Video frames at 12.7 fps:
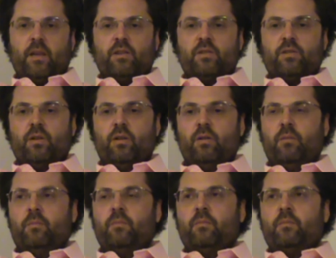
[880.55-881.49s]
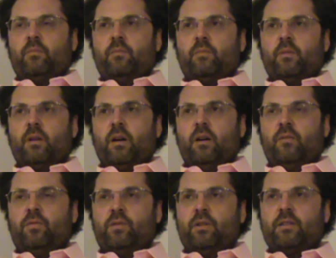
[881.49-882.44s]
So,
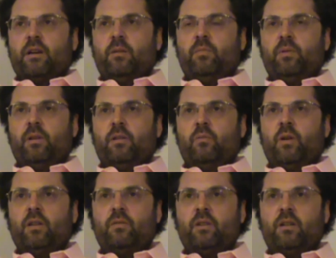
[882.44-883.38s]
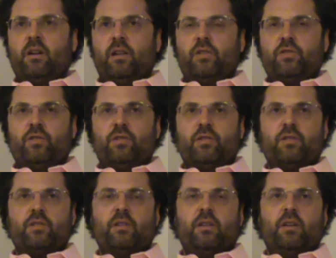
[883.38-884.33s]
for example, in one of the
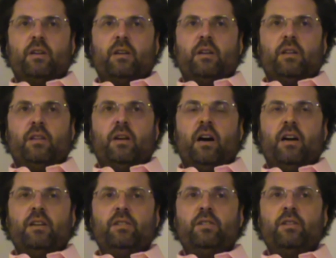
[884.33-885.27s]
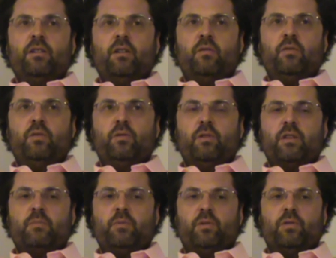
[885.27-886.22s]
cultures, the idea of doing
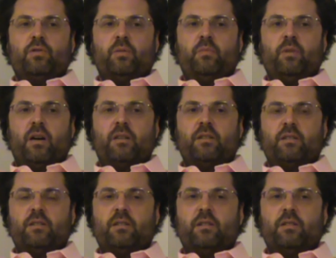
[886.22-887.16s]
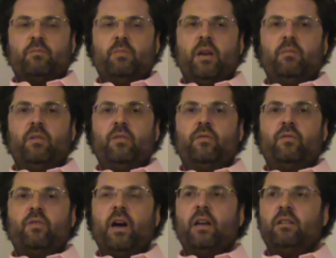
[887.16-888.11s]
spiritual practices may be
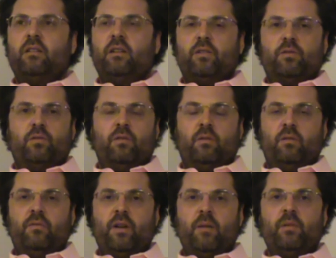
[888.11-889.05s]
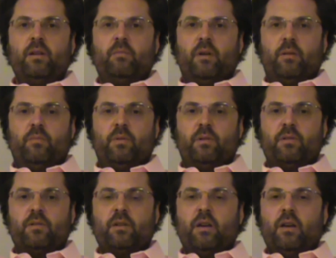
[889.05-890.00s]
frightening to your family
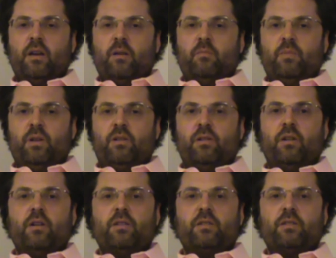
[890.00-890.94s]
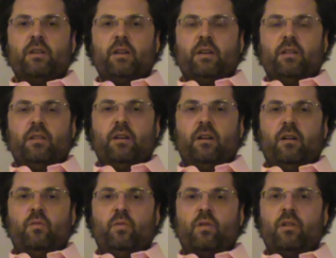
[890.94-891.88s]
members because they
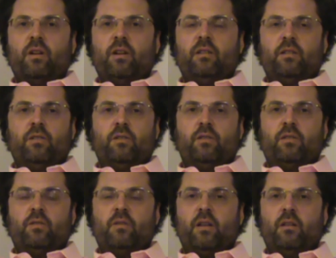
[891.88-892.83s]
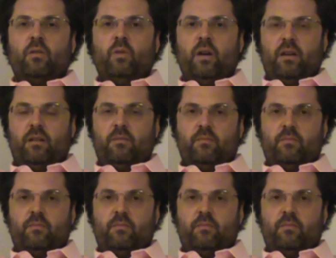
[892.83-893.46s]
are worried that you're going to run away.